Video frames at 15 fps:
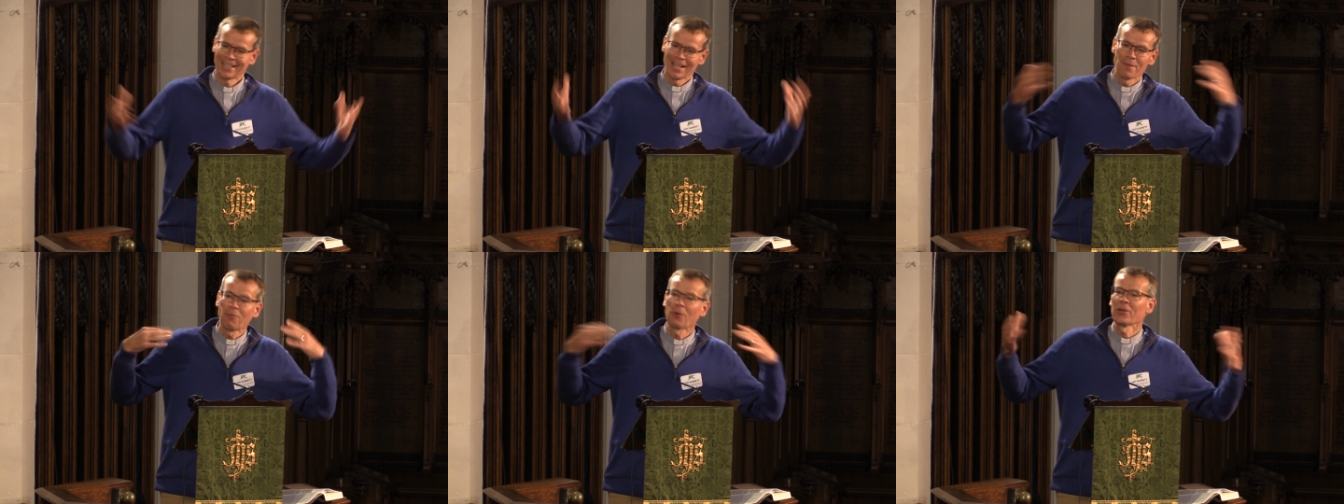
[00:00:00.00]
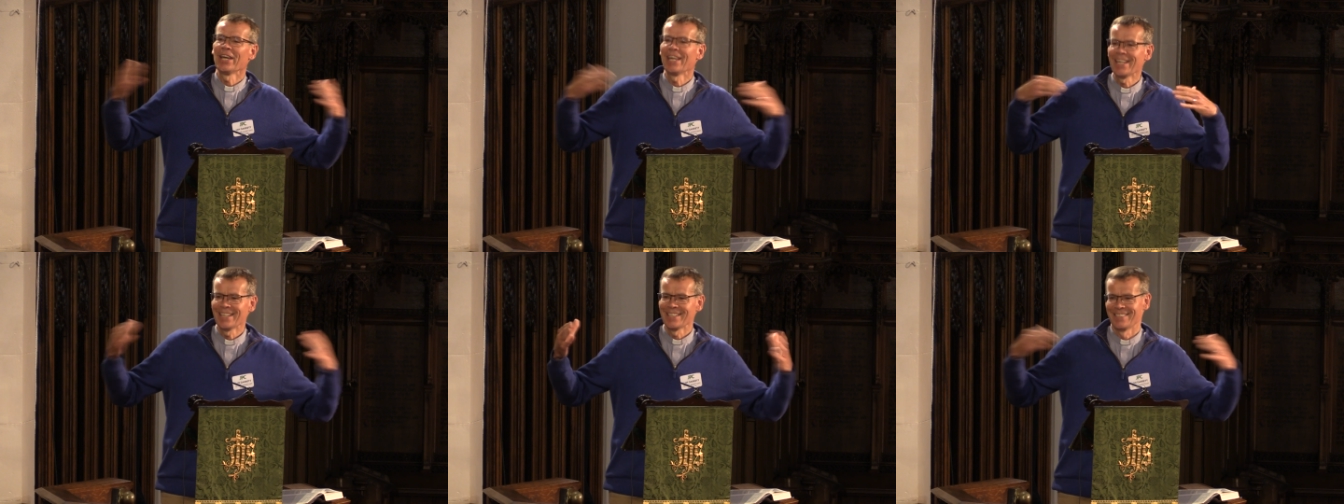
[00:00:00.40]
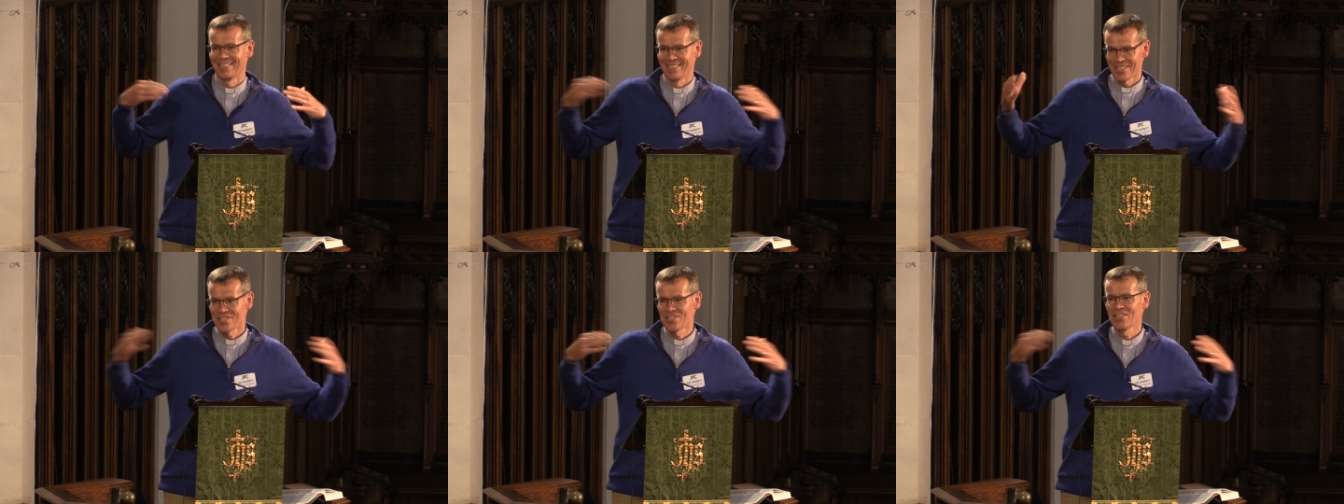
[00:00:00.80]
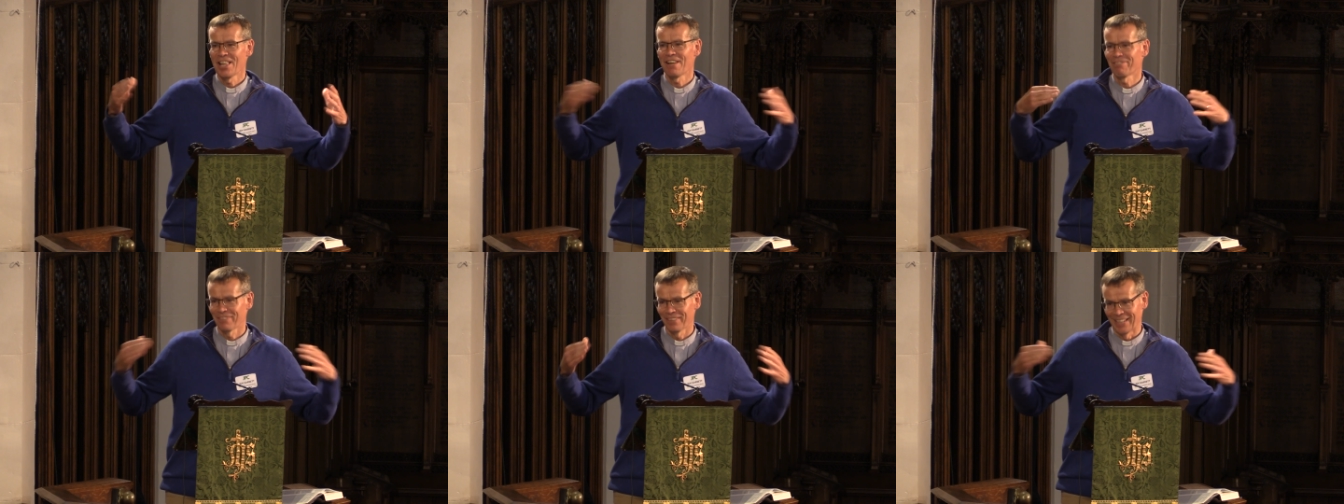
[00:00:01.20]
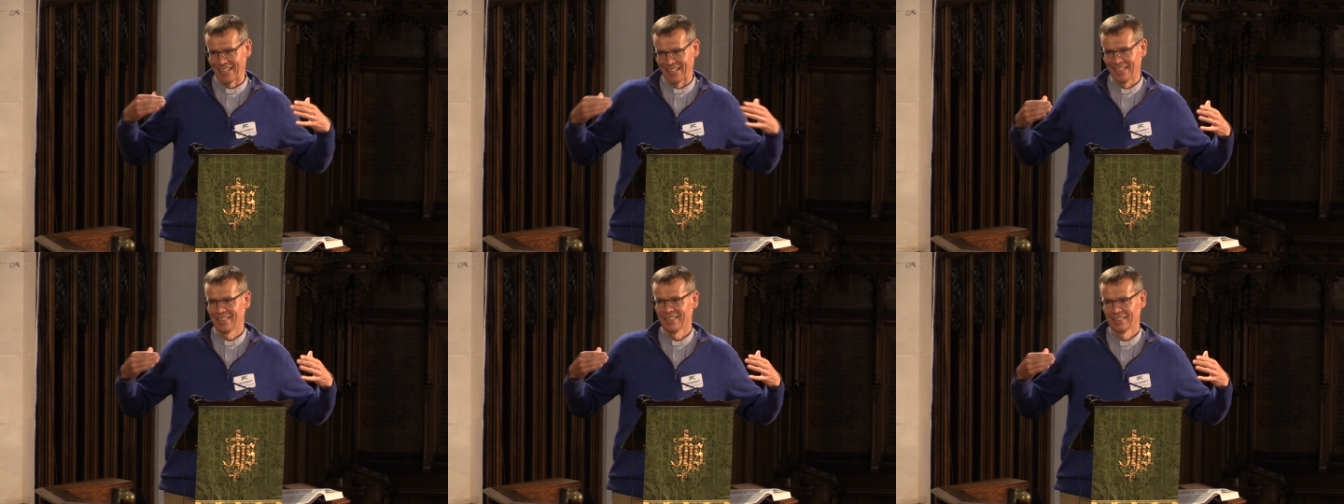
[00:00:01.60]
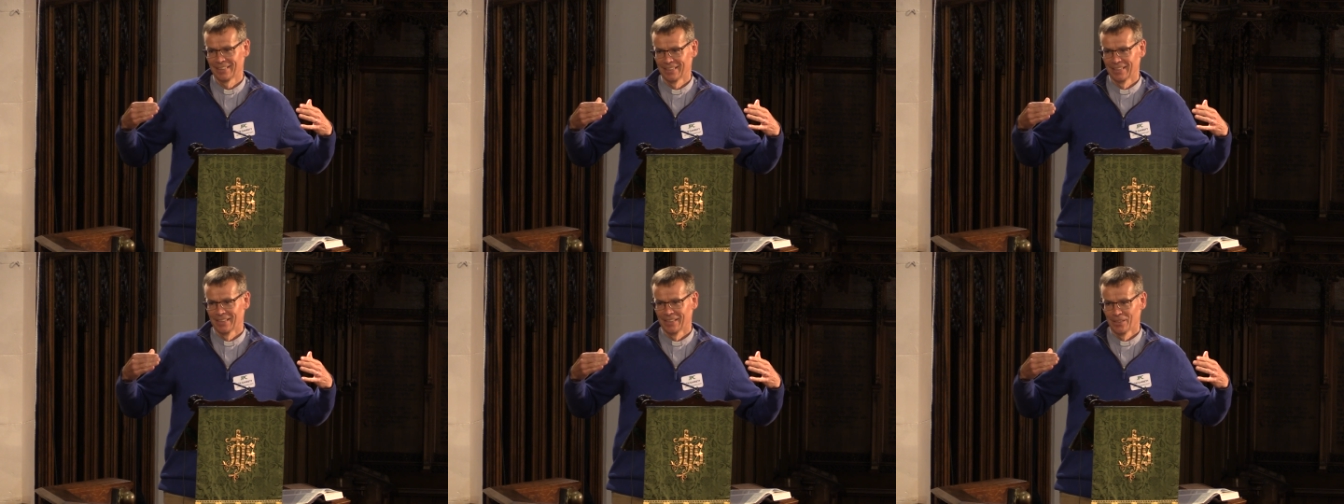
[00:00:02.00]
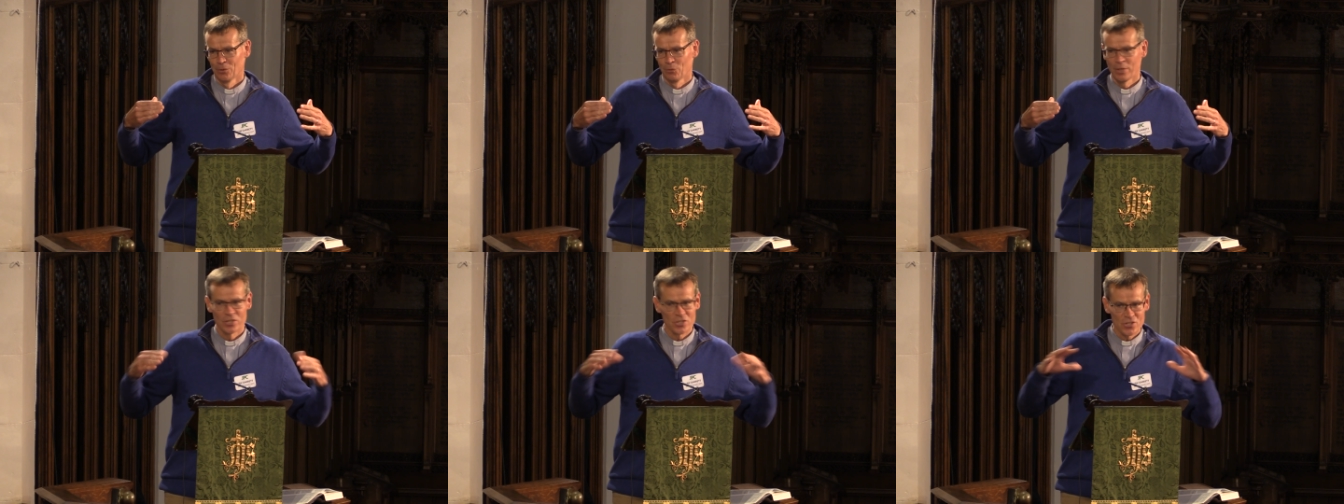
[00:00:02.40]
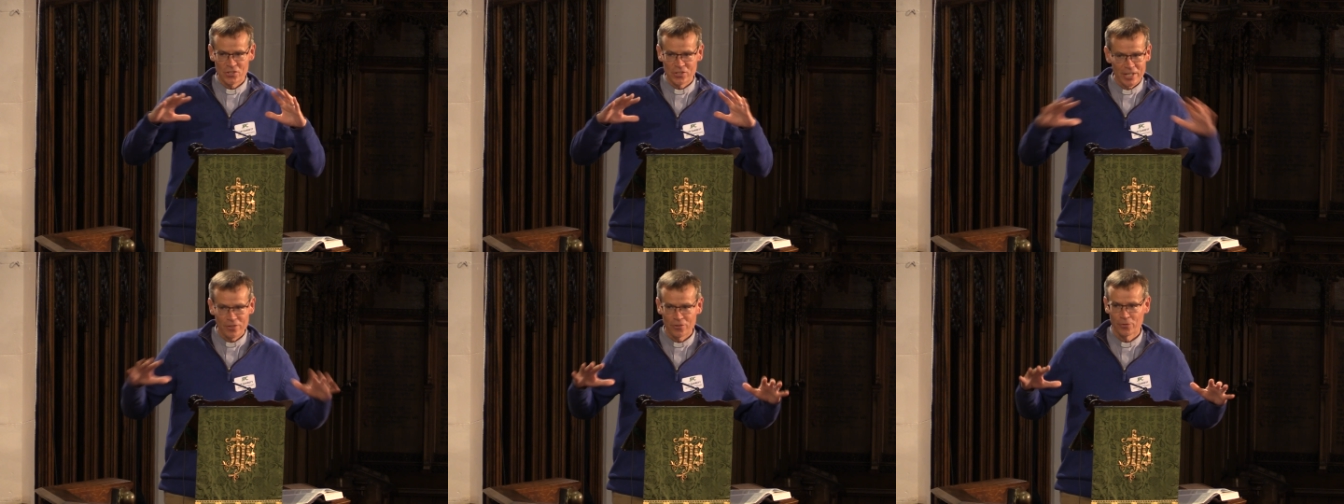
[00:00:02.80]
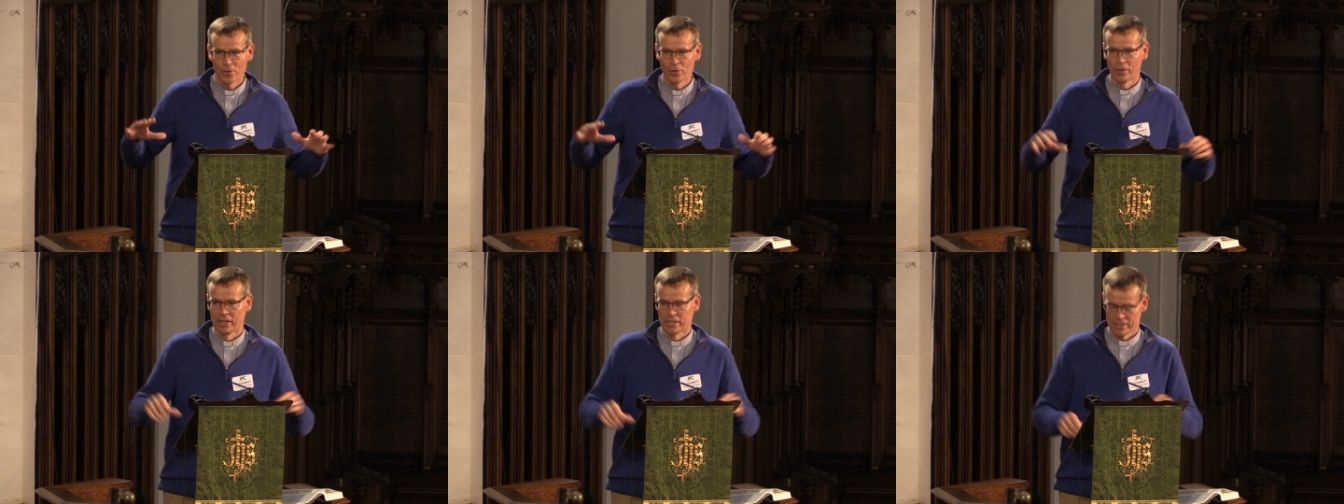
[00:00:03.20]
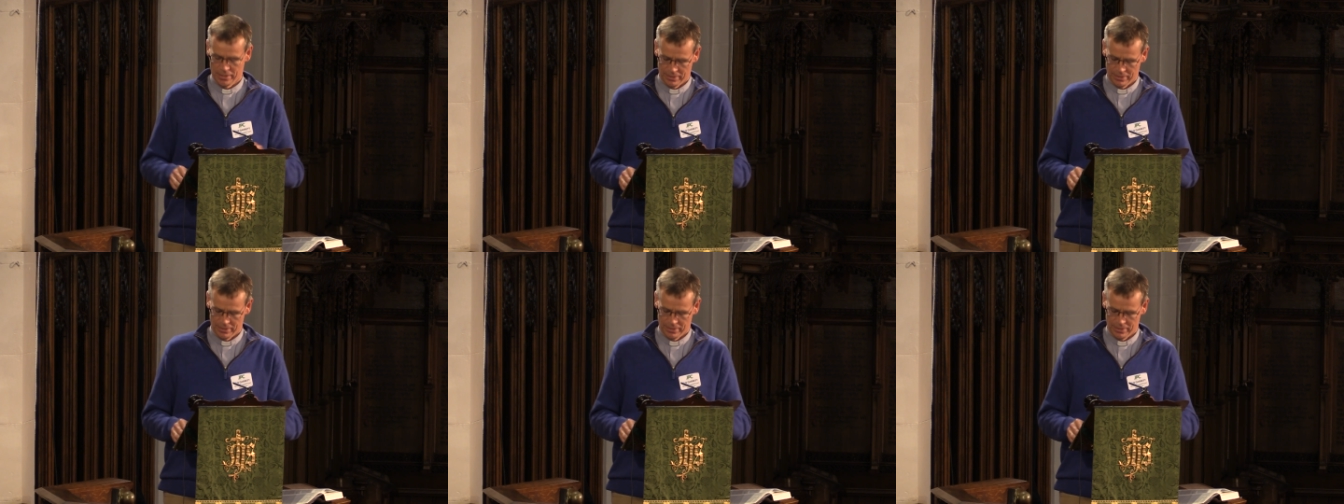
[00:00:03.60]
Come on in, it's lovely, we just see through it.